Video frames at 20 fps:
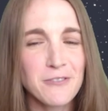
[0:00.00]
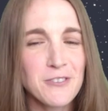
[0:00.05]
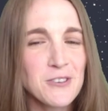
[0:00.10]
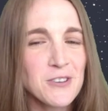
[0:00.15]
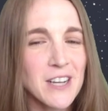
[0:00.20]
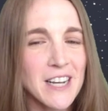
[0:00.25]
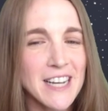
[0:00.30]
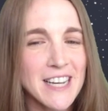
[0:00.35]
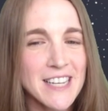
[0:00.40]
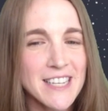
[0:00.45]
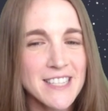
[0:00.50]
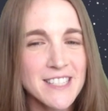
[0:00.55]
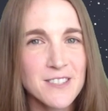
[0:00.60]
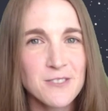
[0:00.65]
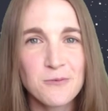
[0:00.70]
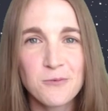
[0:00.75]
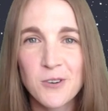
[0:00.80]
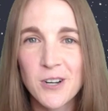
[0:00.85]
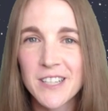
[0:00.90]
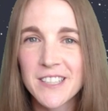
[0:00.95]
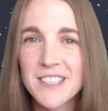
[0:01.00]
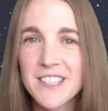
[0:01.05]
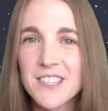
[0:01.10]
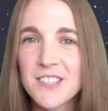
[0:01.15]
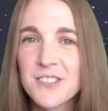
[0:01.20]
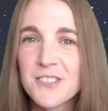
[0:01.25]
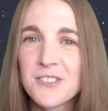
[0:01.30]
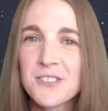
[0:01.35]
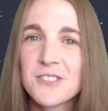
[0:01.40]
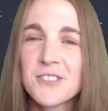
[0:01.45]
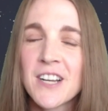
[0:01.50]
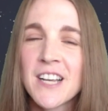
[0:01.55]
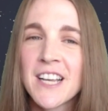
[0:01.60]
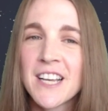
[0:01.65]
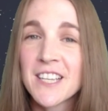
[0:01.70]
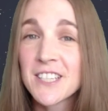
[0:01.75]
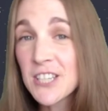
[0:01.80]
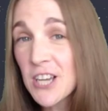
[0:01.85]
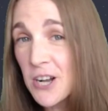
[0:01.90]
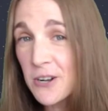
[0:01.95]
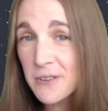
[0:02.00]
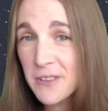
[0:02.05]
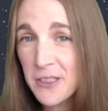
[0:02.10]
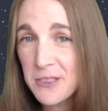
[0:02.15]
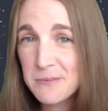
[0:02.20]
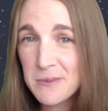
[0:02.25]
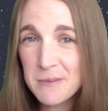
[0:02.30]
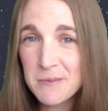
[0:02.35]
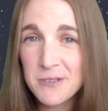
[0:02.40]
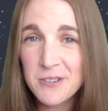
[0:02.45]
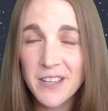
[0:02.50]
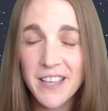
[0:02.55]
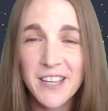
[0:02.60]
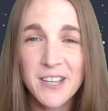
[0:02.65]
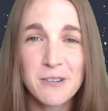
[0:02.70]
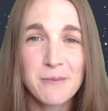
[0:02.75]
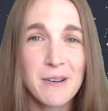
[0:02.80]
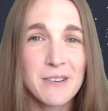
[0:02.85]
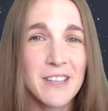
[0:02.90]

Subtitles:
you guys want to talk with other people who like